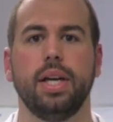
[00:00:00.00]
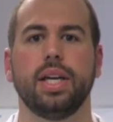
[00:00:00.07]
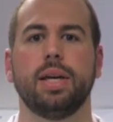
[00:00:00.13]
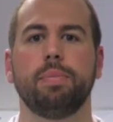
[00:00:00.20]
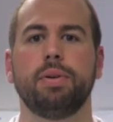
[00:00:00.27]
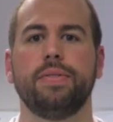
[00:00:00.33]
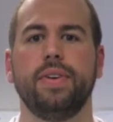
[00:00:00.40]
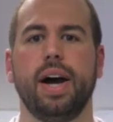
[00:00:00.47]

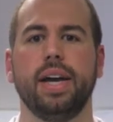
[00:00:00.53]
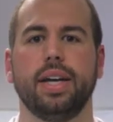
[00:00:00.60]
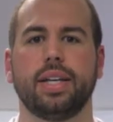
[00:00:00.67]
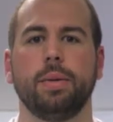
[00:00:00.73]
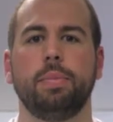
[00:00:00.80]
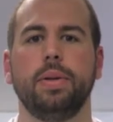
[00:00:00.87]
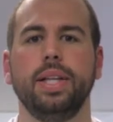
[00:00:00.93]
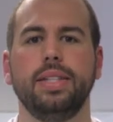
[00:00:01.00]
can provide a
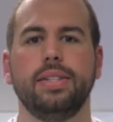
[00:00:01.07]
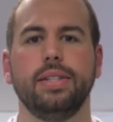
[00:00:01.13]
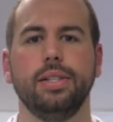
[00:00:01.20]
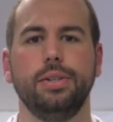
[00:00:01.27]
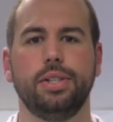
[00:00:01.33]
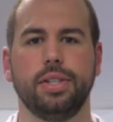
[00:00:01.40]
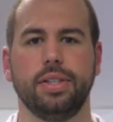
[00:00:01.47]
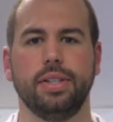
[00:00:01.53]
complete
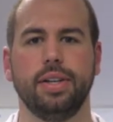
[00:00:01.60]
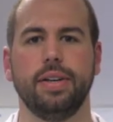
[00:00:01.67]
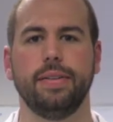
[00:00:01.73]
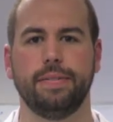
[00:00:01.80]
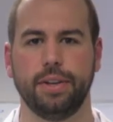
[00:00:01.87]
solution